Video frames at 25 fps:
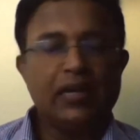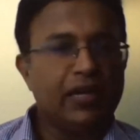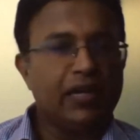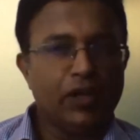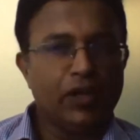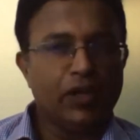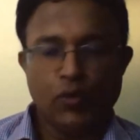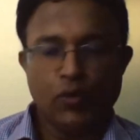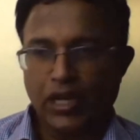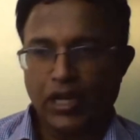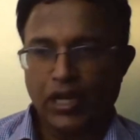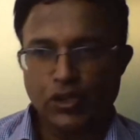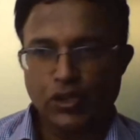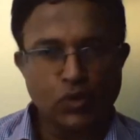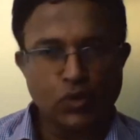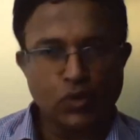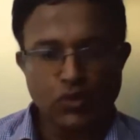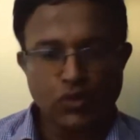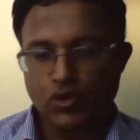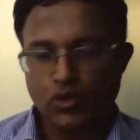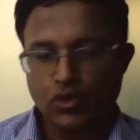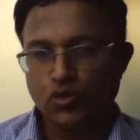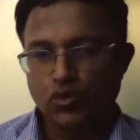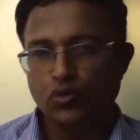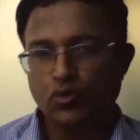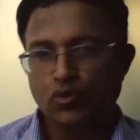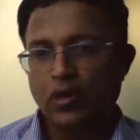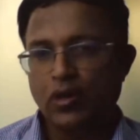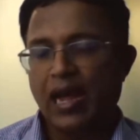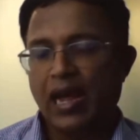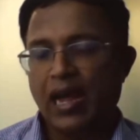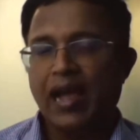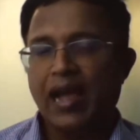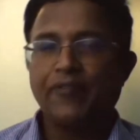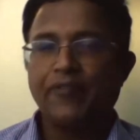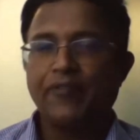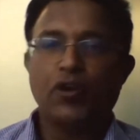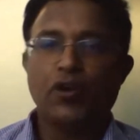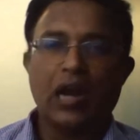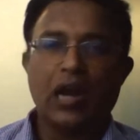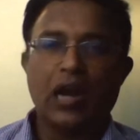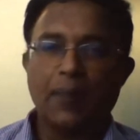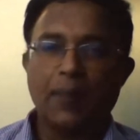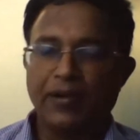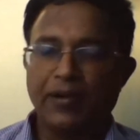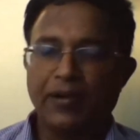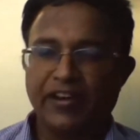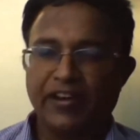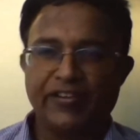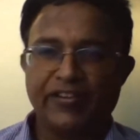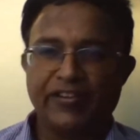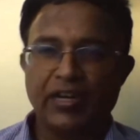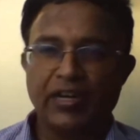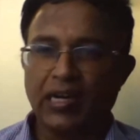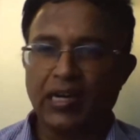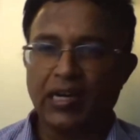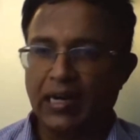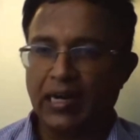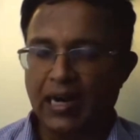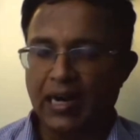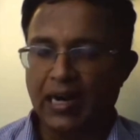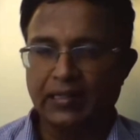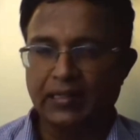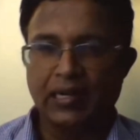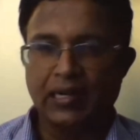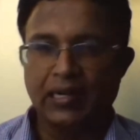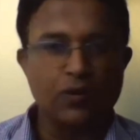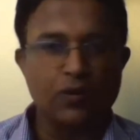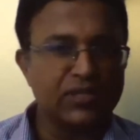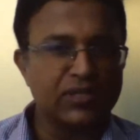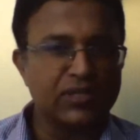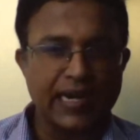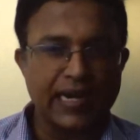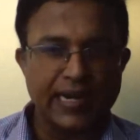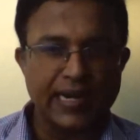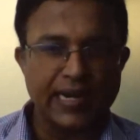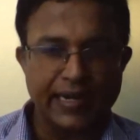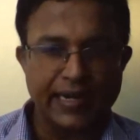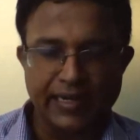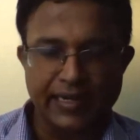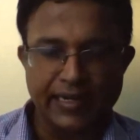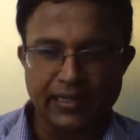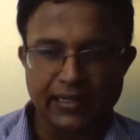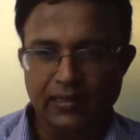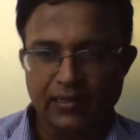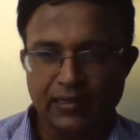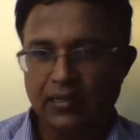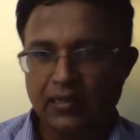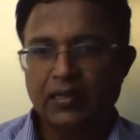you can choose to have your arbitration conducted outside India.